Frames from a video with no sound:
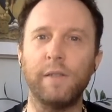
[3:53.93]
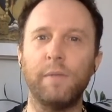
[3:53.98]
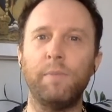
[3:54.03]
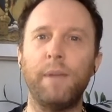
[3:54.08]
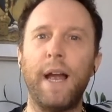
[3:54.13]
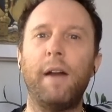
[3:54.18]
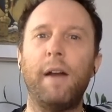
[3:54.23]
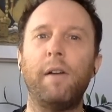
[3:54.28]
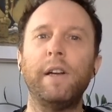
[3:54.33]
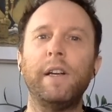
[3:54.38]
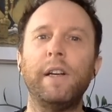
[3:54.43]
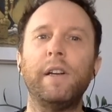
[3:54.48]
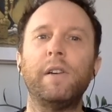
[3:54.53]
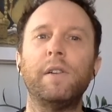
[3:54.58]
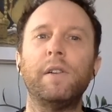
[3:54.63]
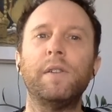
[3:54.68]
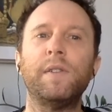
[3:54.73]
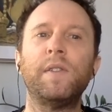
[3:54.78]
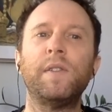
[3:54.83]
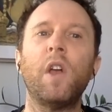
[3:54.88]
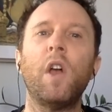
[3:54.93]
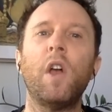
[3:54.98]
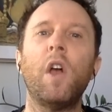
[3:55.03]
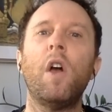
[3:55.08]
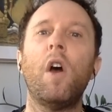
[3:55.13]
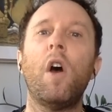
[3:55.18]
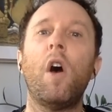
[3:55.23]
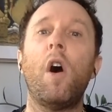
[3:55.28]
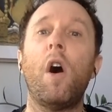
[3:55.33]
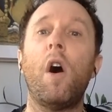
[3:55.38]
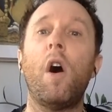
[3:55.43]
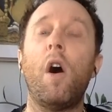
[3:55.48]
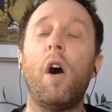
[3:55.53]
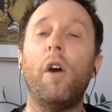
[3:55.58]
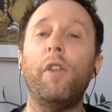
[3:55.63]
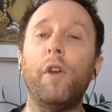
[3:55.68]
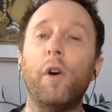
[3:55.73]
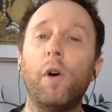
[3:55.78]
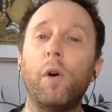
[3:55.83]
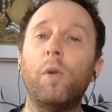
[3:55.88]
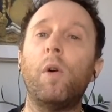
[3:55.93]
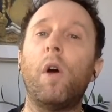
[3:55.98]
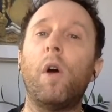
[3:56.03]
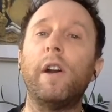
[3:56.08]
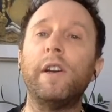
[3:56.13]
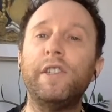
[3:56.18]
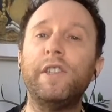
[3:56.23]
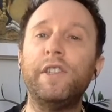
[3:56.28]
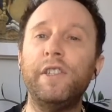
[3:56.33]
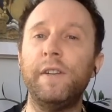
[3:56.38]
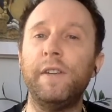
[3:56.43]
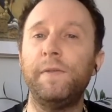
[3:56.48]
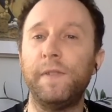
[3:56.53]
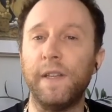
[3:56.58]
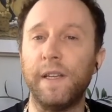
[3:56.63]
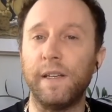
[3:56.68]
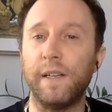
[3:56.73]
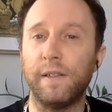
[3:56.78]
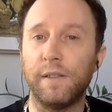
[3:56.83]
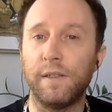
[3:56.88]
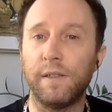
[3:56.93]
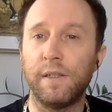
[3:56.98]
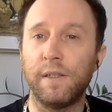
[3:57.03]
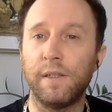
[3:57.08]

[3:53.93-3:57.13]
The barriers, though, are shifting.